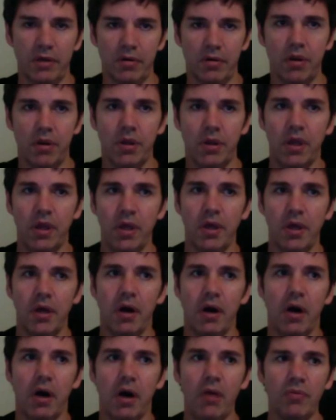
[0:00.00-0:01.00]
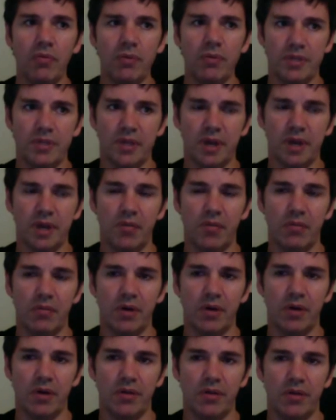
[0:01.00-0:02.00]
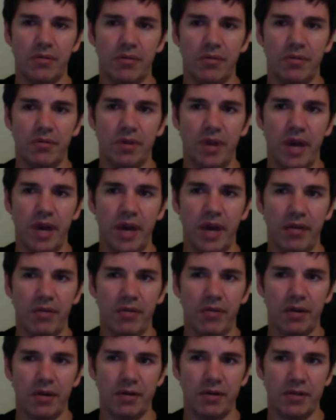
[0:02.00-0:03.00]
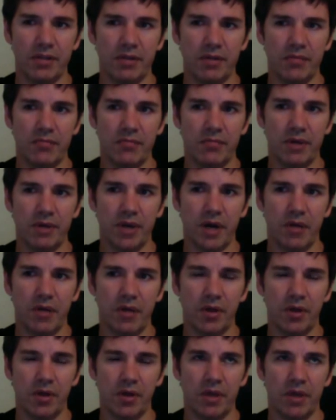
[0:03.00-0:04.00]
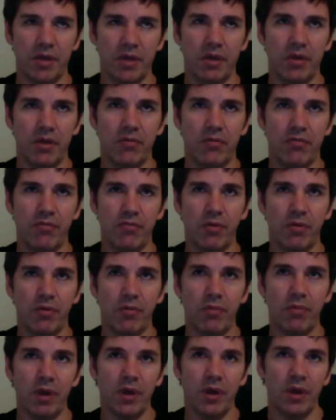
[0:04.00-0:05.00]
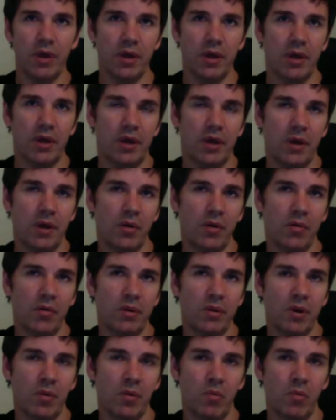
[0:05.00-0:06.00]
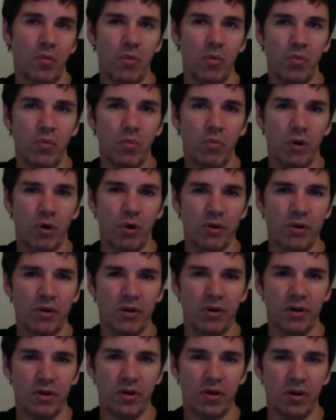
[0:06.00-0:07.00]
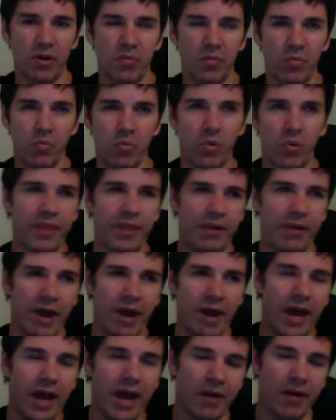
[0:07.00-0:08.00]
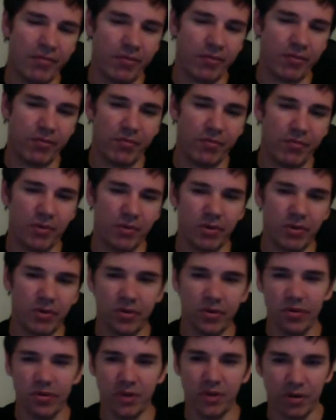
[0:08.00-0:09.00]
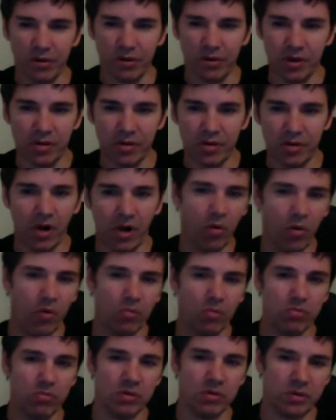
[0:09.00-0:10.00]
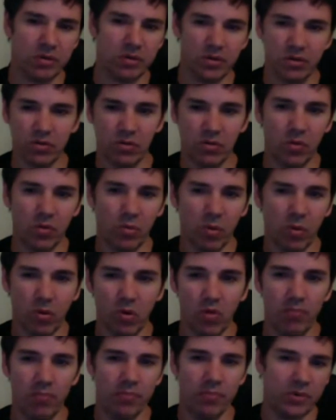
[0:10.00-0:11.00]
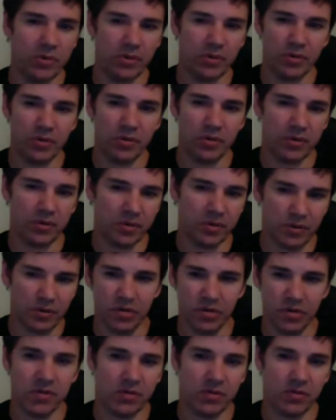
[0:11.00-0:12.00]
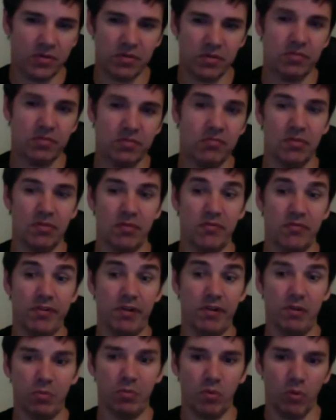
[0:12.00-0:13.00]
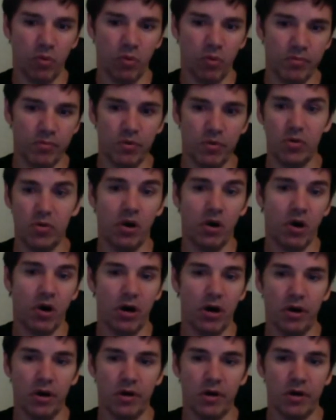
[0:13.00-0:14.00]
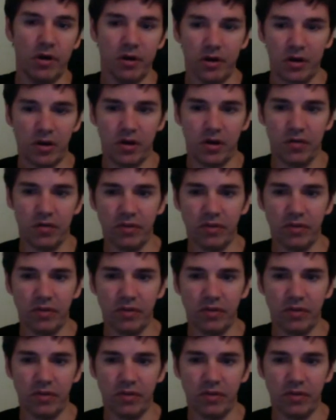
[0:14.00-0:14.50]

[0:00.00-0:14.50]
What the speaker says: right. I would start working through categorizing them, like, from, what where they're at, from, a cold to a warm to a very warm to a hot kind of